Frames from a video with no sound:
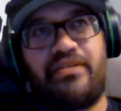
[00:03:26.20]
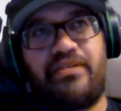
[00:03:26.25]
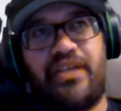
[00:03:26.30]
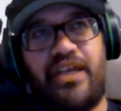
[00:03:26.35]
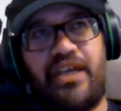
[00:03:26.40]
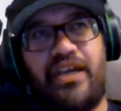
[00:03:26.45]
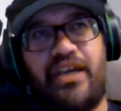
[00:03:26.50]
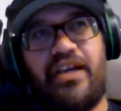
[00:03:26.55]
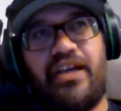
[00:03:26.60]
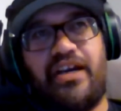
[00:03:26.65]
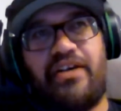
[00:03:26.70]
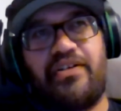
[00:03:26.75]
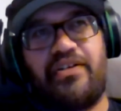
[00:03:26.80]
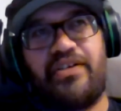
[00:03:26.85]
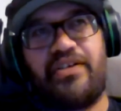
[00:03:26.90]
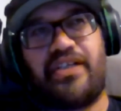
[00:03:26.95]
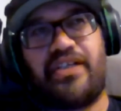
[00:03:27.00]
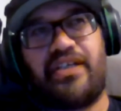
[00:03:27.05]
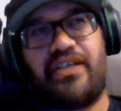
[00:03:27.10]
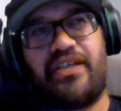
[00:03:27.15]

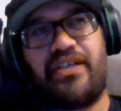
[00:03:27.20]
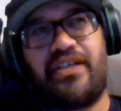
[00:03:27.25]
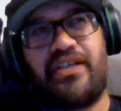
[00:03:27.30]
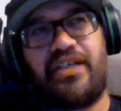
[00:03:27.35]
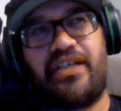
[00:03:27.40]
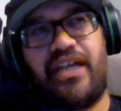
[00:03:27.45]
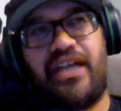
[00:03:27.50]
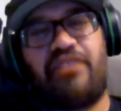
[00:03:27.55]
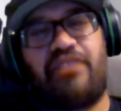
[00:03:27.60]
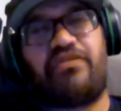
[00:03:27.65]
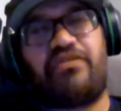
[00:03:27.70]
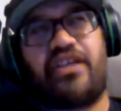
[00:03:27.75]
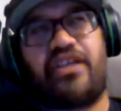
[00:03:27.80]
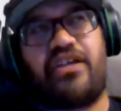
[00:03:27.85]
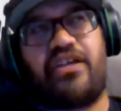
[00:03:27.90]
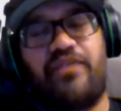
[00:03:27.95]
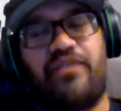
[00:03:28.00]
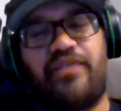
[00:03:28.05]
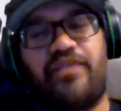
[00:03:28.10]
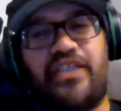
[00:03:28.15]
our
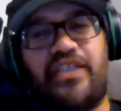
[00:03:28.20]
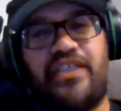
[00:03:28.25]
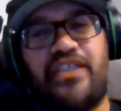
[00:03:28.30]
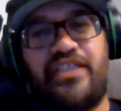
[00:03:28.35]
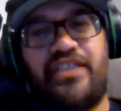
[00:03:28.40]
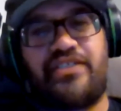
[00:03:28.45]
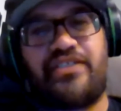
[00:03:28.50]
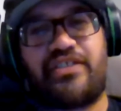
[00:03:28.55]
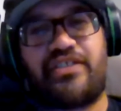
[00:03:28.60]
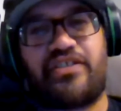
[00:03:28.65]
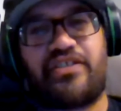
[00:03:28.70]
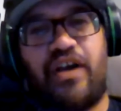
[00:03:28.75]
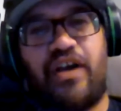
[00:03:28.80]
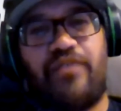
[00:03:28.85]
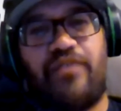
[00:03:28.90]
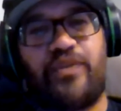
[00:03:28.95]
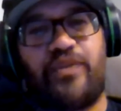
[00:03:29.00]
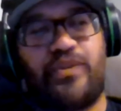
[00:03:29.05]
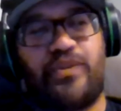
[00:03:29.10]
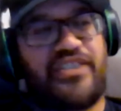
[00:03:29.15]
thing over the years is,
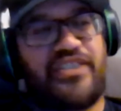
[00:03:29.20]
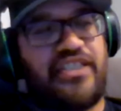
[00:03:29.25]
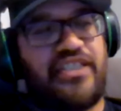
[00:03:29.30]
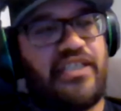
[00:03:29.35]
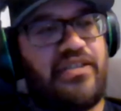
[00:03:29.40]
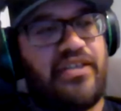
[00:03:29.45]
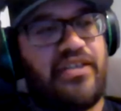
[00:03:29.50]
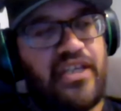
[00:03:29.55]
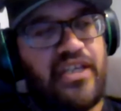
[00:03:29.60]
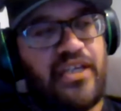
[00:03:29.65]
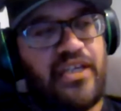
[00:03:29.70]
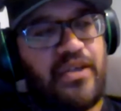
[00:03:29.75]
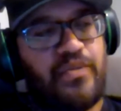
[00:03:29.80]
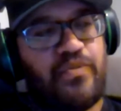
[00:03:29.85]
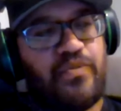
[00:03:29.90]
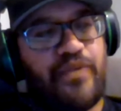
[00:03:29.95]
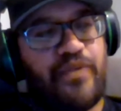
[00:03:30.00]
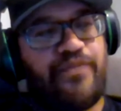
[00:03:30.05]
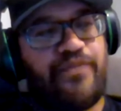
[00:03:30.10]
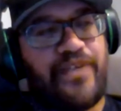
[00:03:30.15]
I've always said,
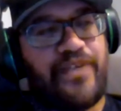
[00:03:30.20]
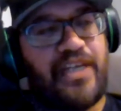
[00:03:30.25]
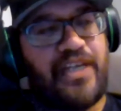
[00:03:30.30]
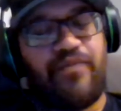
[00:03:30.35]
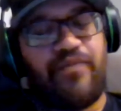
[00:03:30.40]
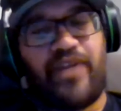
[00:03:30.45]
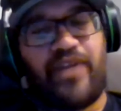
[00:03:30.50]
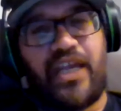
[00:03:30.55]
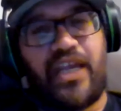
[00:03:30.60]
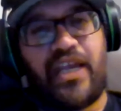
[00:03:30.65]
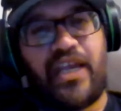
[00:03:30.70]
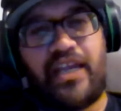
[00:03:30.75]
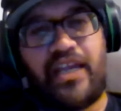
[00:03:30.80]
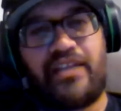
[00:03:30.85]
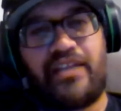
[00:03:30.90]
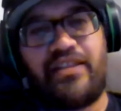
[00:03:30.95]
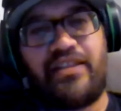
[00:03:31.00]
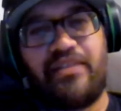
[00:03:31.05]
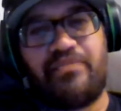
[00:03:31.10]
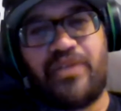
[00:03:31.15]
we've never
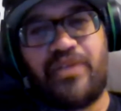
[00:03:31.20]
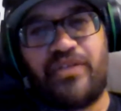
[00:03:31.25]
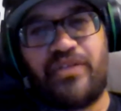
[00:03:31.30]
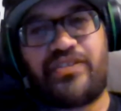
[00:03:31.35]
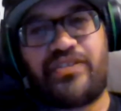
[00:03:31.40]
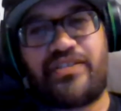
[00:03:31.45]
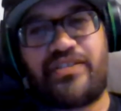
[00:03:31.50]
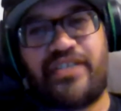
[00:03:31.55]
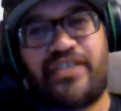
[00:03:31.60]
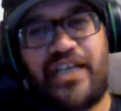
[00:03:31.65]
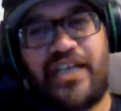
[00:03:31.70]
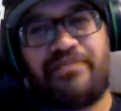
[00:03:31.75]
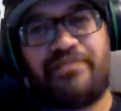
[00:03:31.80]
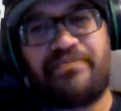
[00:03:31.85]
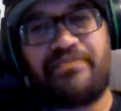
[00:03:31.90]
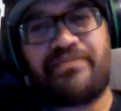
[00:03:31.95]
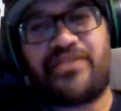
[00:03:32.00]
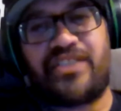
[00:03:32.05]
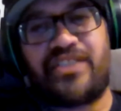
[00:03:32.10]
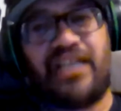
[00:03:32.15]
had the most
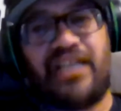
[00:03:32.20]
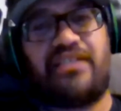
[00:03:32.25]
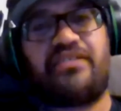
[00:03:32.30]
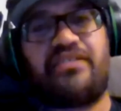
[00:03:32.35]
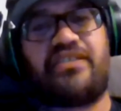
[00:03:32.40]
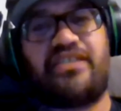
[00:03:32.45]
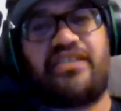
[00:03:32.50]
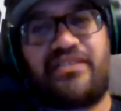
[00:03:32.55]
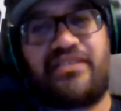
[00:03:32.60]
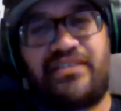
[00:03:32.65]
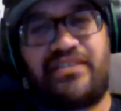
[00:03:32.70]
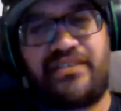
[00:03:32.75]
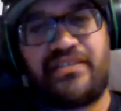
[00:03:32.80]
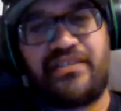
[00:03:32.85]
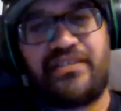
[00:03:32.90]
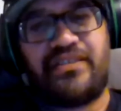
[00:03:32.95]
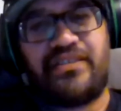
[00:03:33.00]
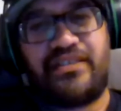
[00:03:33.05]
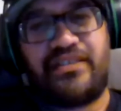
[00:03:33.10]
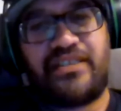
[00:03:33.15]
talented
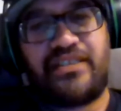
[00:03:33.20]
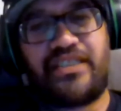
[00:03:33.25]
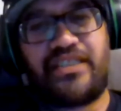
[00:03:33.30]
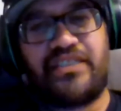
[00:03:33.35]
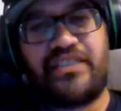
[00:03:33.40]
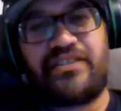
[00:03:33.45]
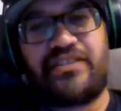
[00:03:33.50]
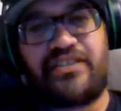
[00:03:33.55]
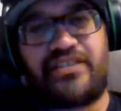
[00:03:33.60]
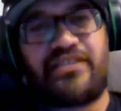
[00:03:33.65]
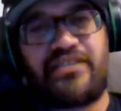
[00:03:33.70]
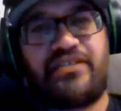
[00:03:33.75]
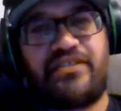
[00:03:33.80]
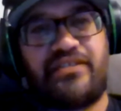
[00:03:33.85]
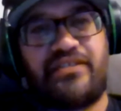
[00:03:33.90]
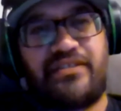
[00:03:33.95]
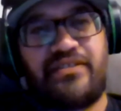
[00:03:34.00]
kids.